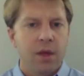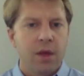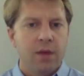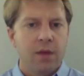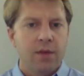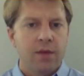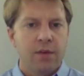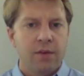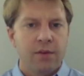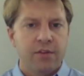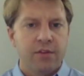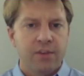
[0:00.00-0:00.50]

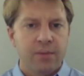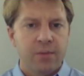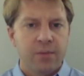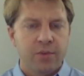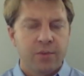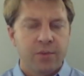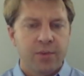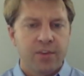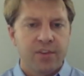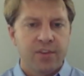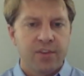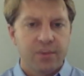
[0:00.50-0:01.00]
there seems to
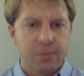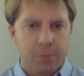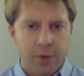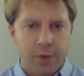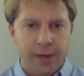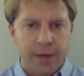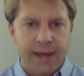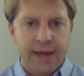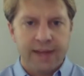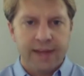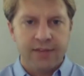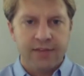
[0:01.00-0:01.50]
be some
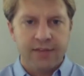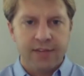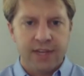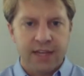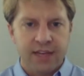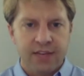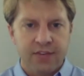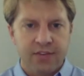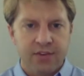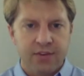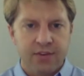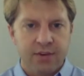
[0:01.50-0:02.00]
more active
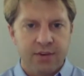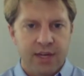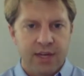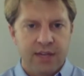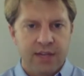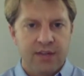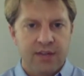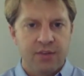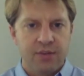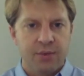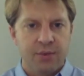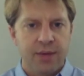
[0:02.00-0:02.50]
cancer in
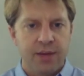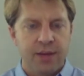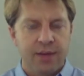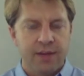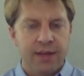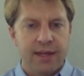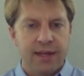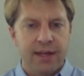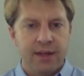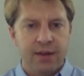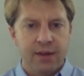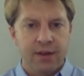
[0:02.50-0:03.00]
and around
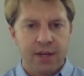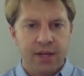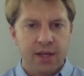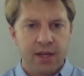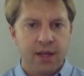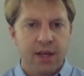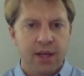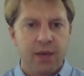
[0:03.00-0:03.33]
that area,